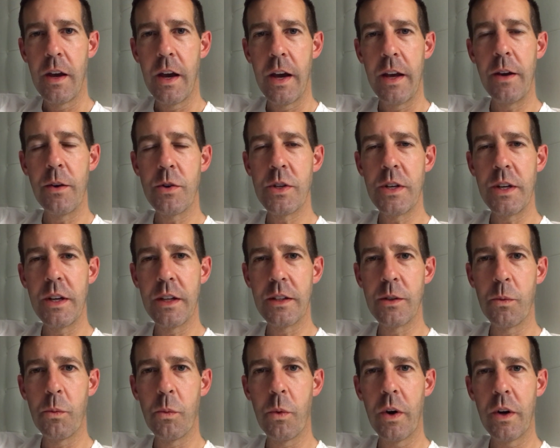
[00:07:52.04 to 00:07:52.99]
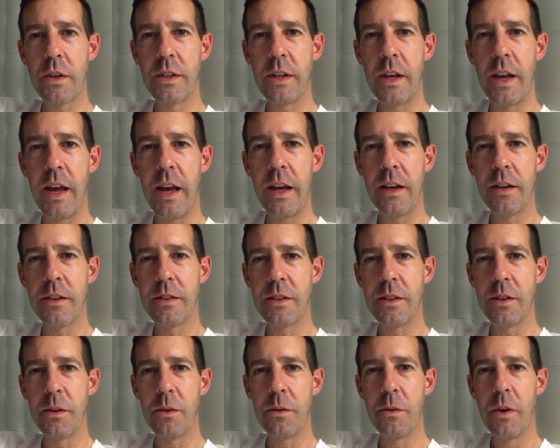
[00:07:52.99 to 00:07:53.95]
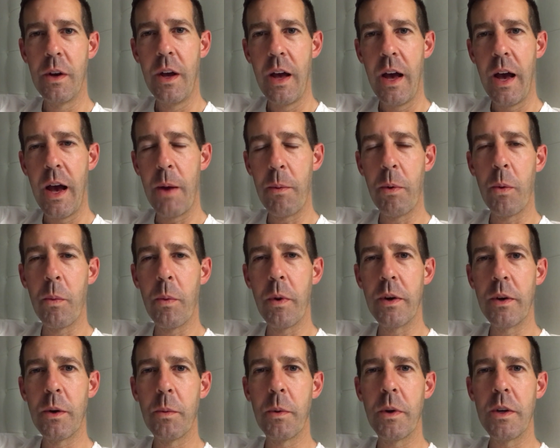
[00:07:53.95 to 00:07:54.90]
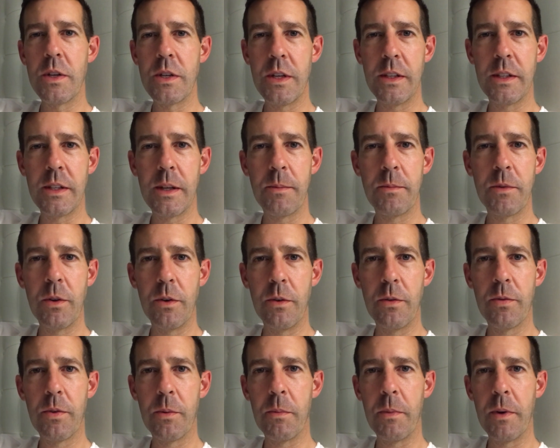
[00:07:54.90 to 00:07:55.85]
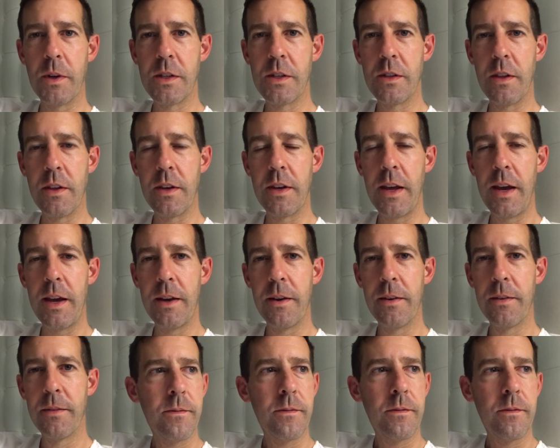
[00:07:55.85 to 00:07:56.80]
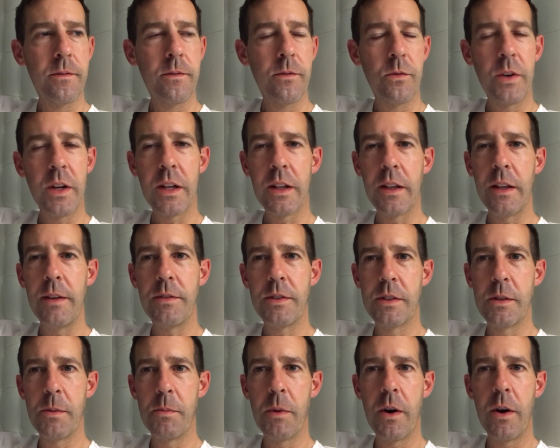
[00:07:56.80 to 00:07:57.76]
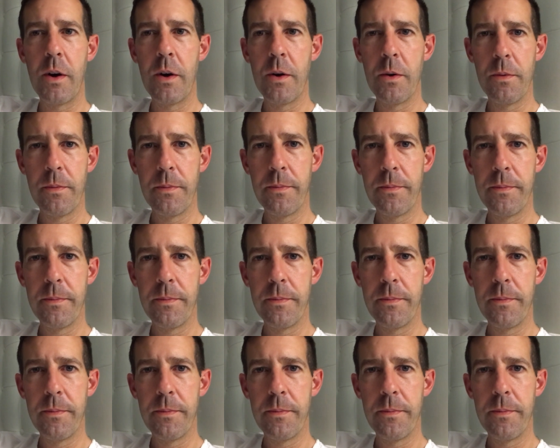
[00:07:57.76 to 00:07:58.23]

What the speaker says: I know she doesn't work today, so I will wonder what she's up to for much of the day. Rick leaves tomorrow.